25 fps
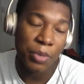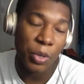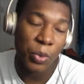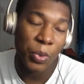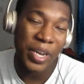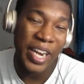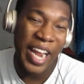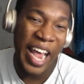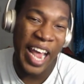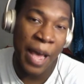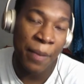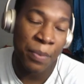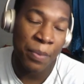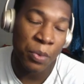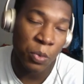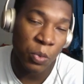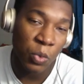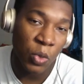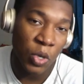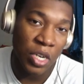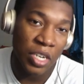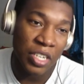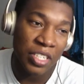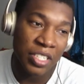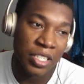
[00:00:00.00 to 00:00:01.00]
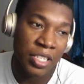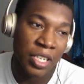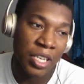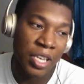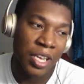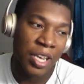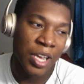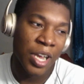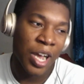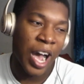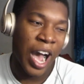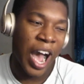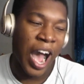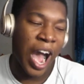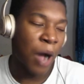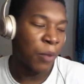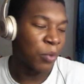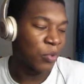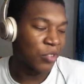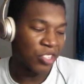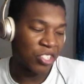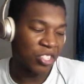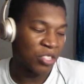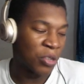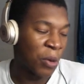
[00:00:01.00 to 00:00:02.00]
But what happened was I
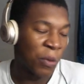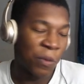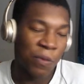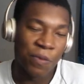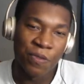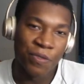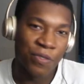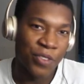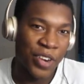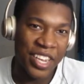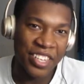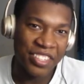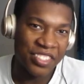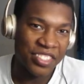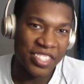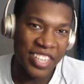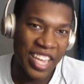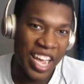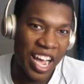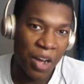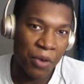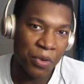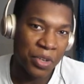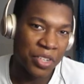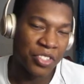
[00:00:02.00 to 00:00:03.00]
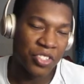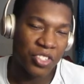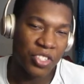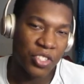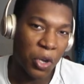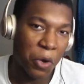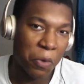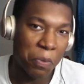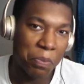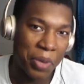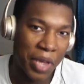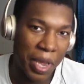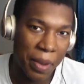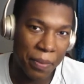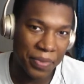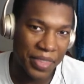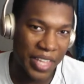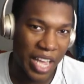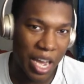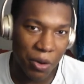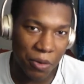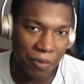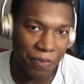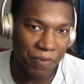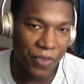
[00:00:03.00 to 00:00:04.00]
was so freshed out and so
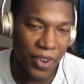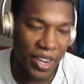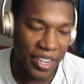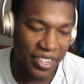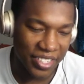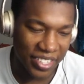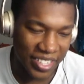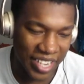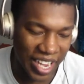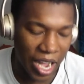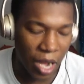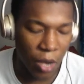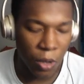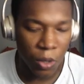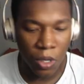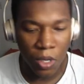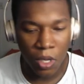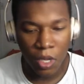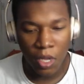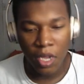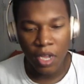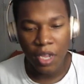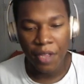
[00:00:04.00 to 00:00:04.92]
pimped out and freshed out